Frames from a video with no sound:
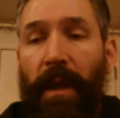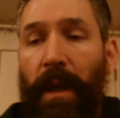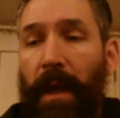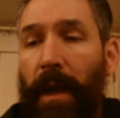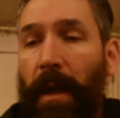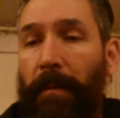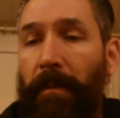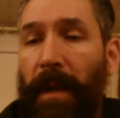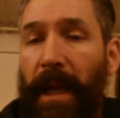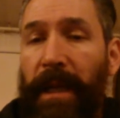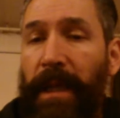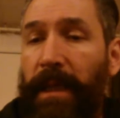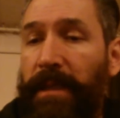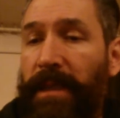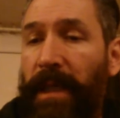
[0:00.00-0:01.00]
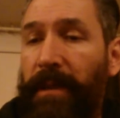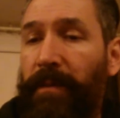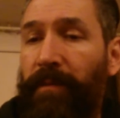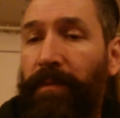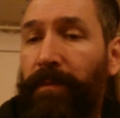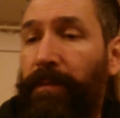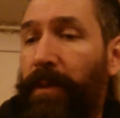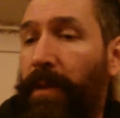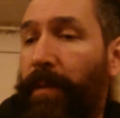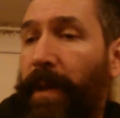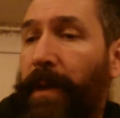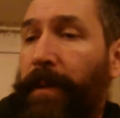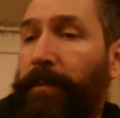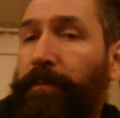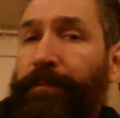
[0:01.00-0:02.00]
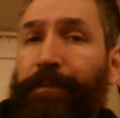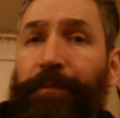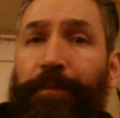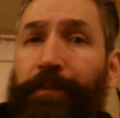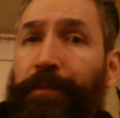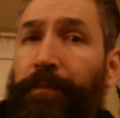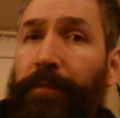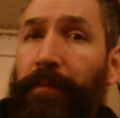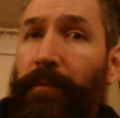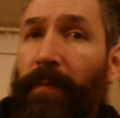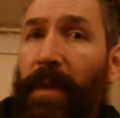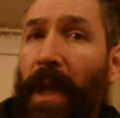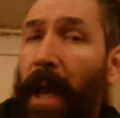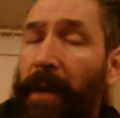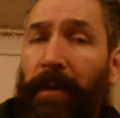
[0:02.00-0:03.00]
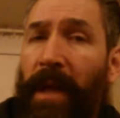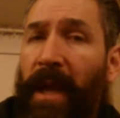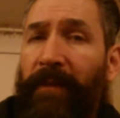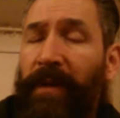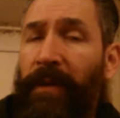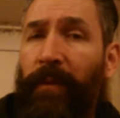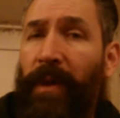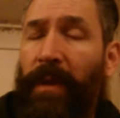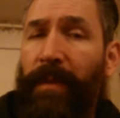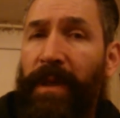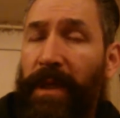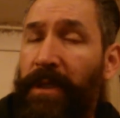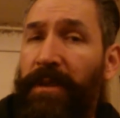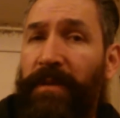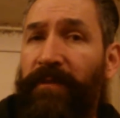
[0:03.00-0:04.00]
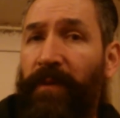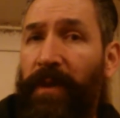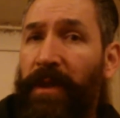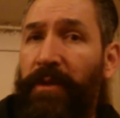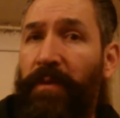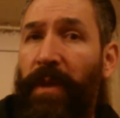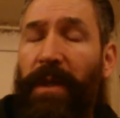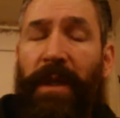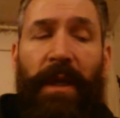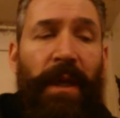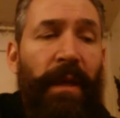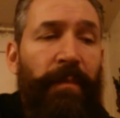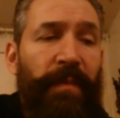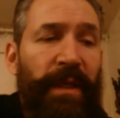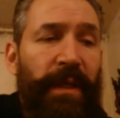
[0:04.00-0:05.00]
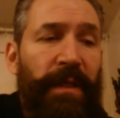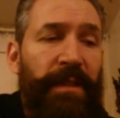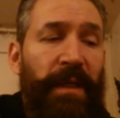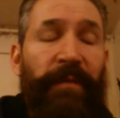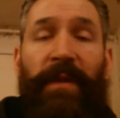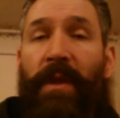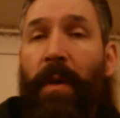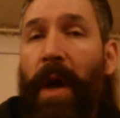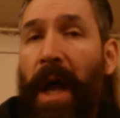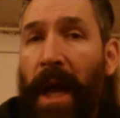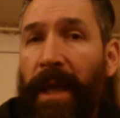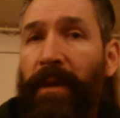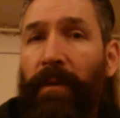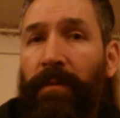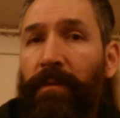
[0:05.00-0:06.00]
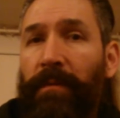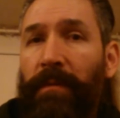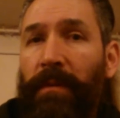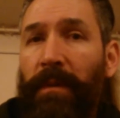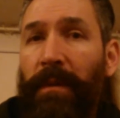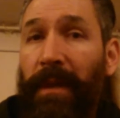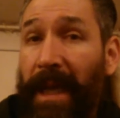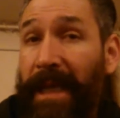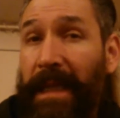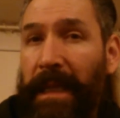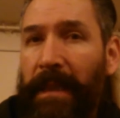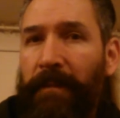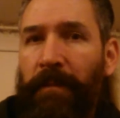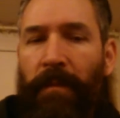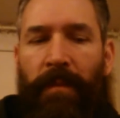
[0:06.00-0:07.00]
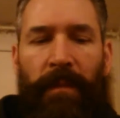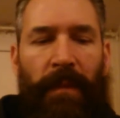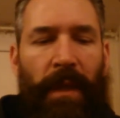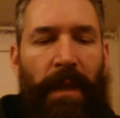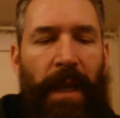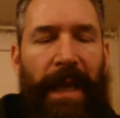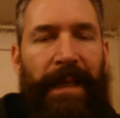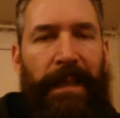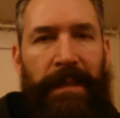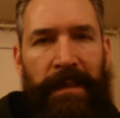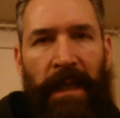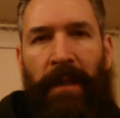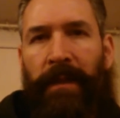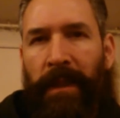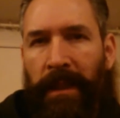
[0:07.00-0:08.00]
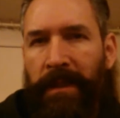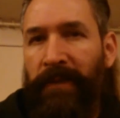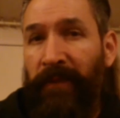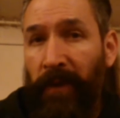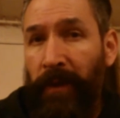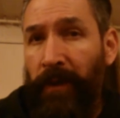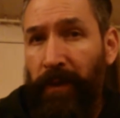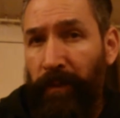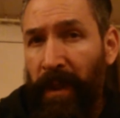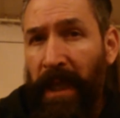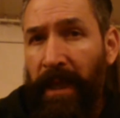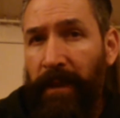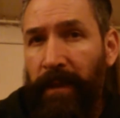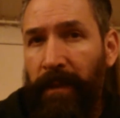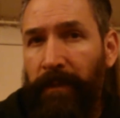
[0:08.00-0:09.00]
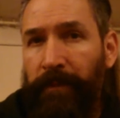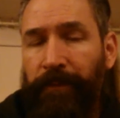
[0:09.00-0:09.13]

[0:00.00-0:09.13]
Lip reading: I got to tell you, compadre, I don't have any recommendations for this one, because even though I don't like it, I can tell that it's a very good blend.